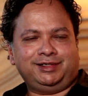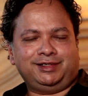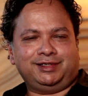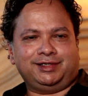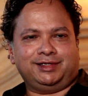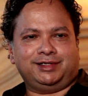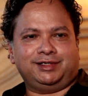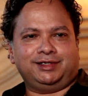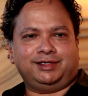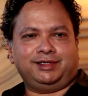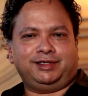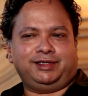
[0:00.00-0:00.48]

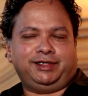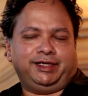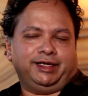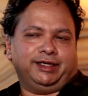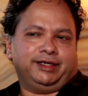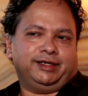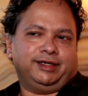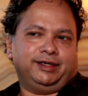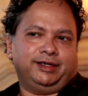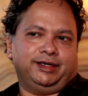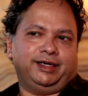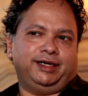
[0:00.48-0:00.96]
and
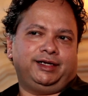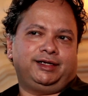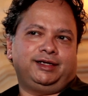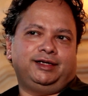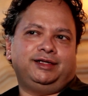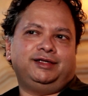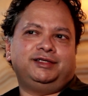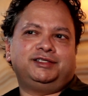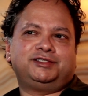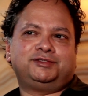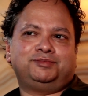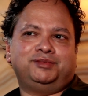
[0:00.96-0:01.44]
Keira
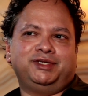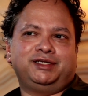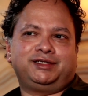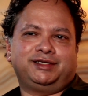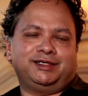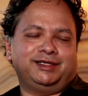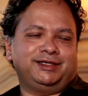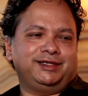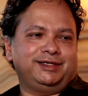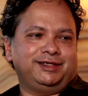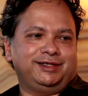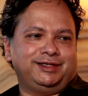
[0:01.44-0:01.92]
Knightley is
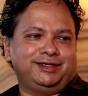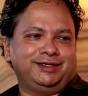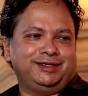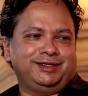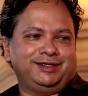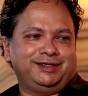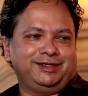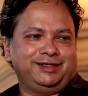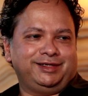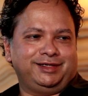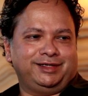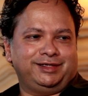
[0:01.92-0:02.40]

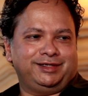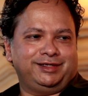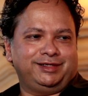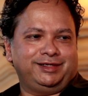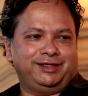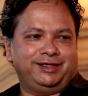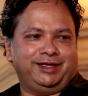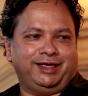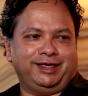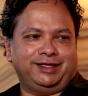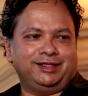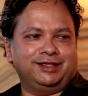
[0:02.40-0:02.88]
speaking
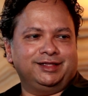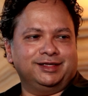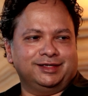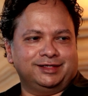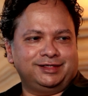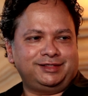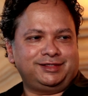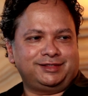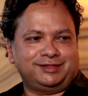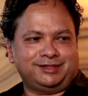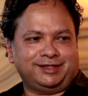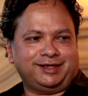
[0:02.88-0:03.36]

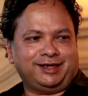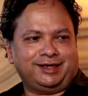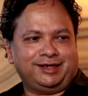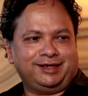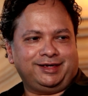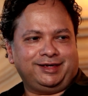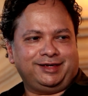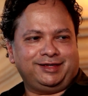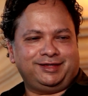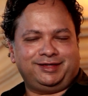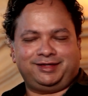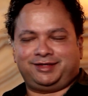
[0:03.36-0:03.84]
English,
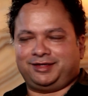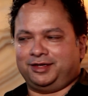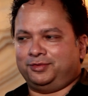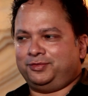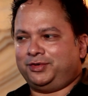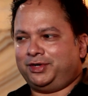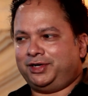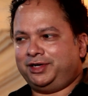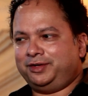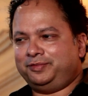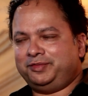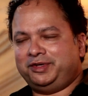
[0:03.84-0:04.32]

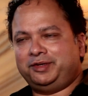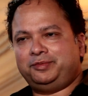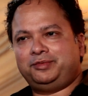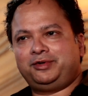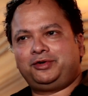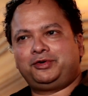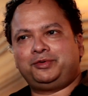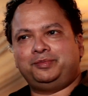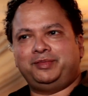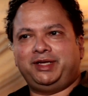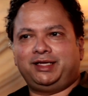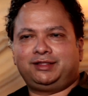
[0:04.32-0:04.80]
somehow I'm
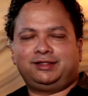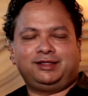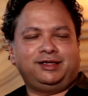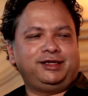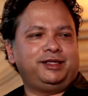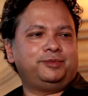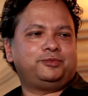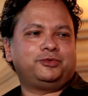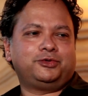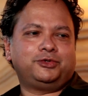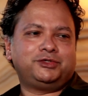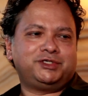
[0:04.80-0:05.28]
able to make the
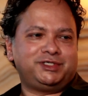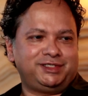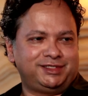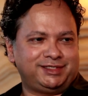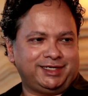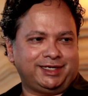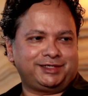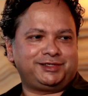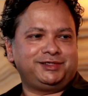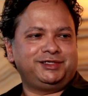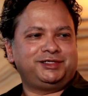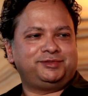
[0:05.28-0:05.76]
leap, oh, she's
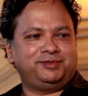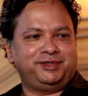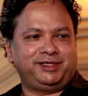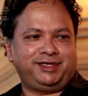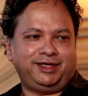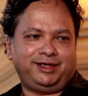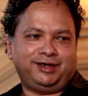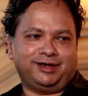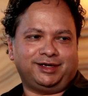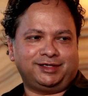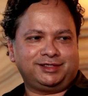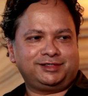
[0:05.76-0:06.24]
actually
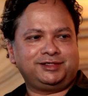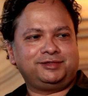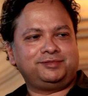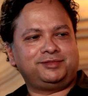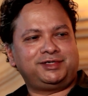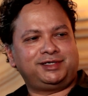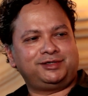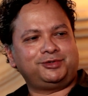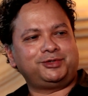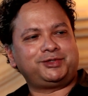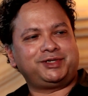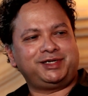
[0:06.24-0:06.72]
speaking Russian,
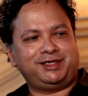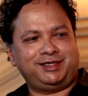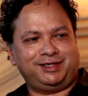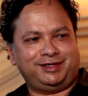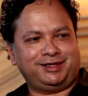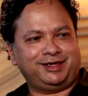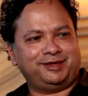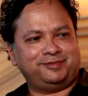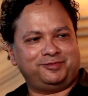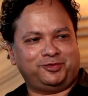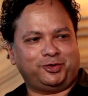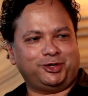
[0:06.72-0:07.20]
but
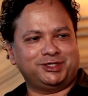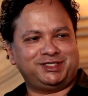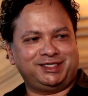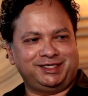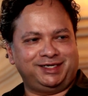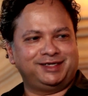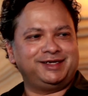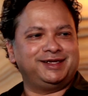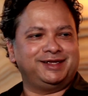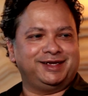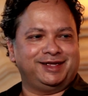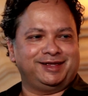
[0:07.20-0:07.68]
okay, I'm
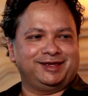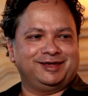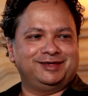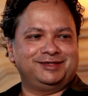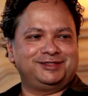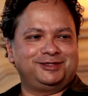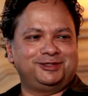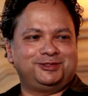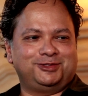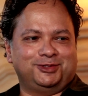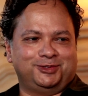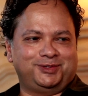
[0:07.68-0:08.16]
watching it in
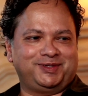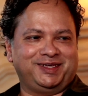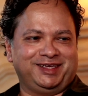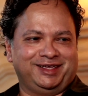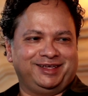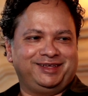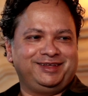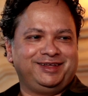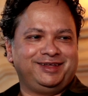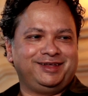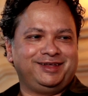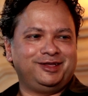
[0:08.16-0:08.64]
English, it's
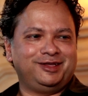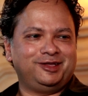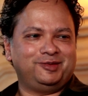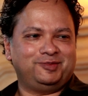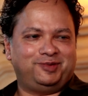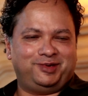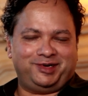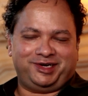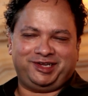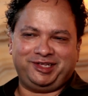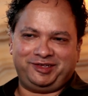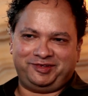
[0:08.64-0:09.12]
okay.
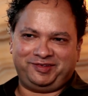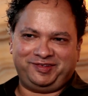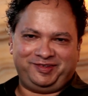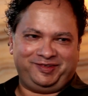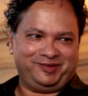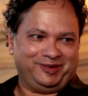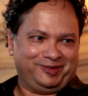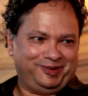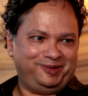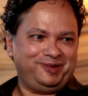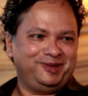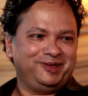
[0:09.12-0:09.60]

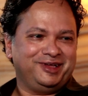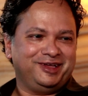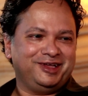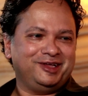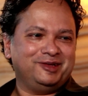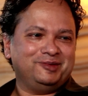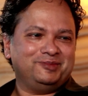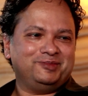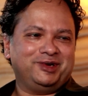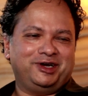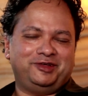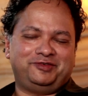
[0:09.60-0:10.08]

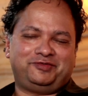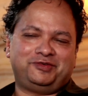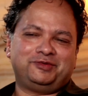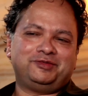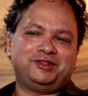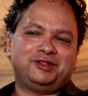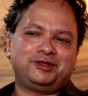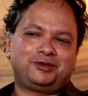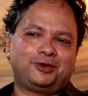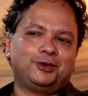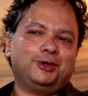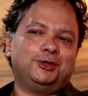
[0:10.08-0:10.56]
But
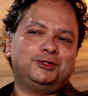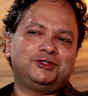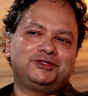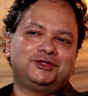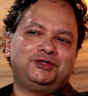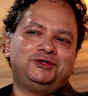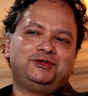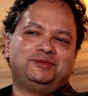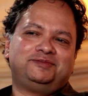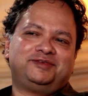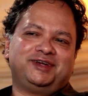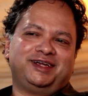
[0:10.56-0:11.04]
if the
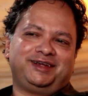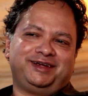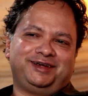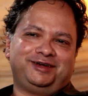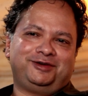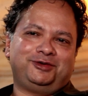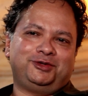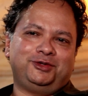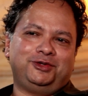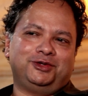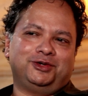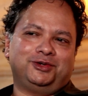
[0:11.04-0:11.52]
closer you bring
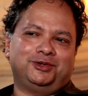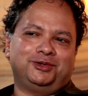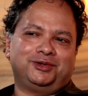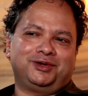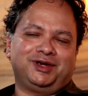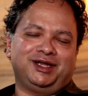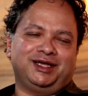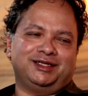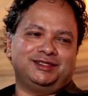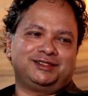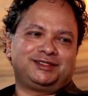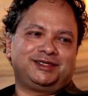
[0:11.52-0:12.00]
it to your
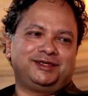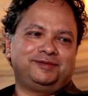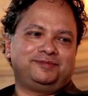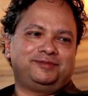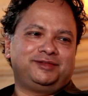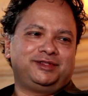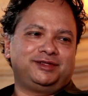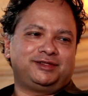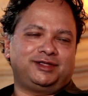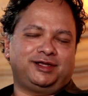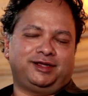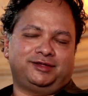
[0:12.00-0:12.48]
own landscape,
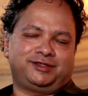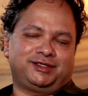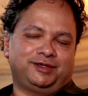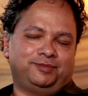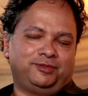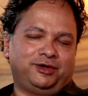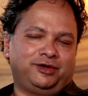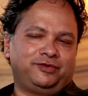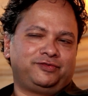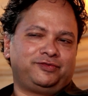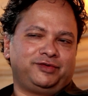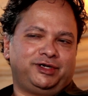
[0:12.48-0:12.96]

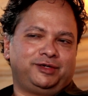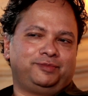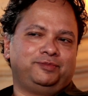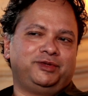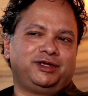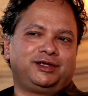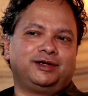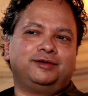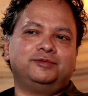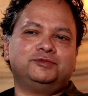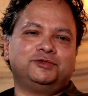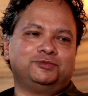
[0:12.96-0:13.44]
somehow it
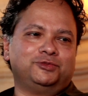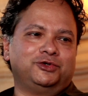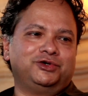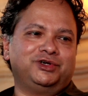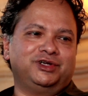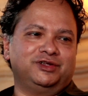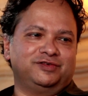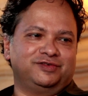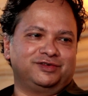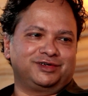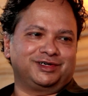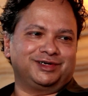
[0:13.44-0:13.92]
becomes more
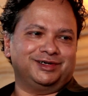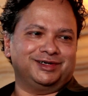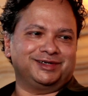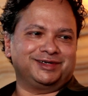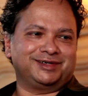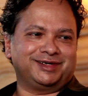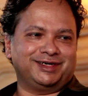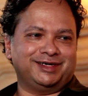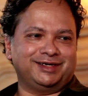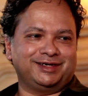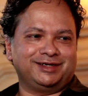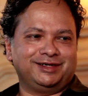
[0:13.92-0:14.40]
difficult,
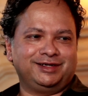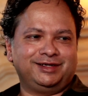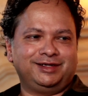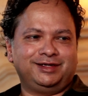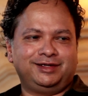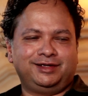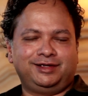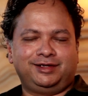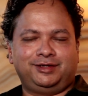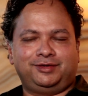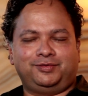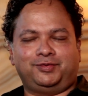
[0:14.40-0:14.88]
right?
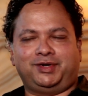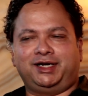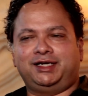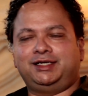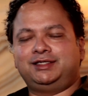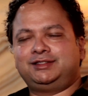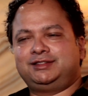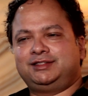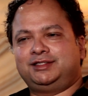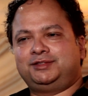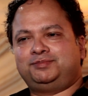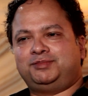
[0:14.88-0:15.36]
Why
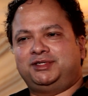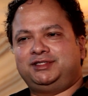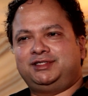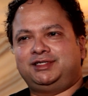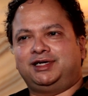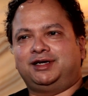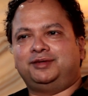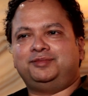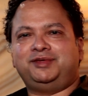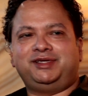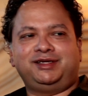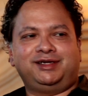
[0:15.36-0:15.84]
is this
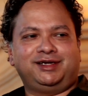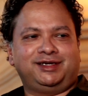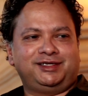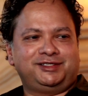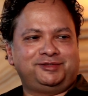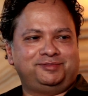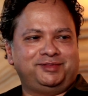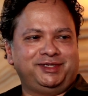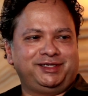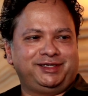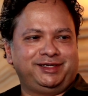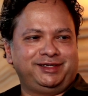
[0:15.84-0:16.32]
Punjabi guy
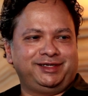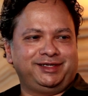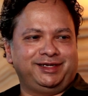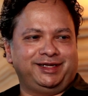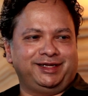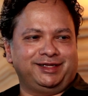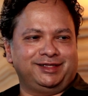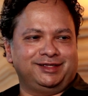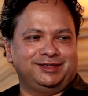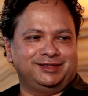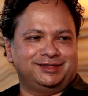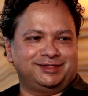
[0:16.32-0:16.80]
speaking in
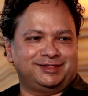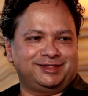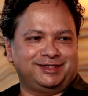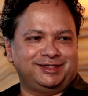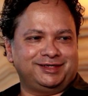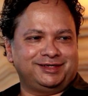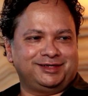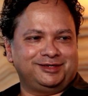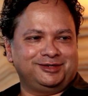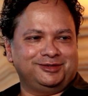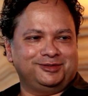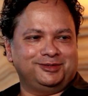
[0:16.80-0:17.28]
English,
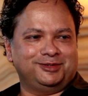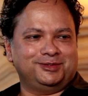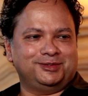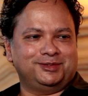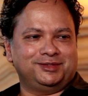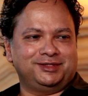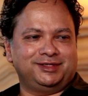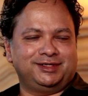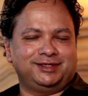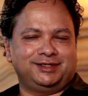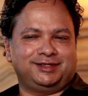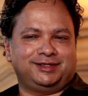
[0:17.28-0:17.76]
right?
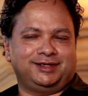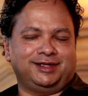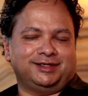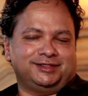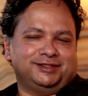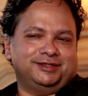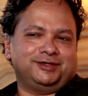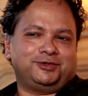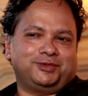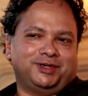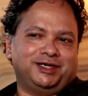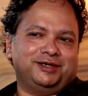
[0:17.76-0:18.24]
It
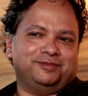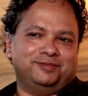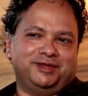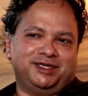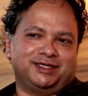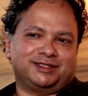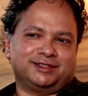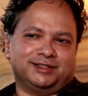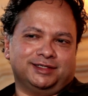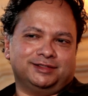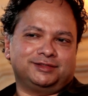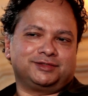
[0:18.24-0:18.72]
doesn't quite
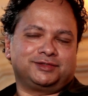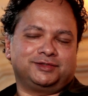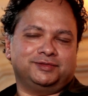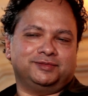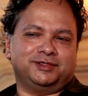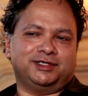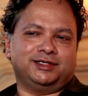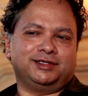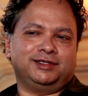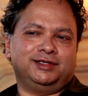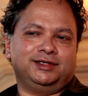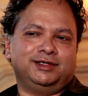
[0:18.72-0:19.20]
make sense to
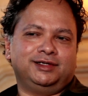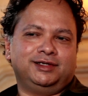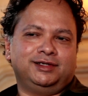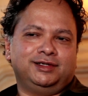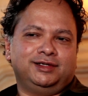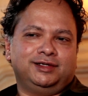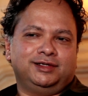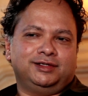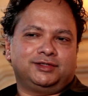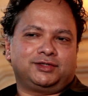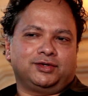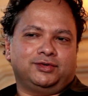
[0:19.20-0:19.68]
me.
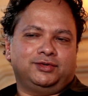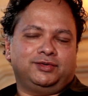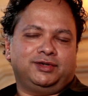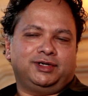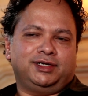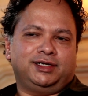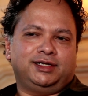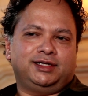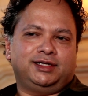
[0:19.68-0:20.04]
So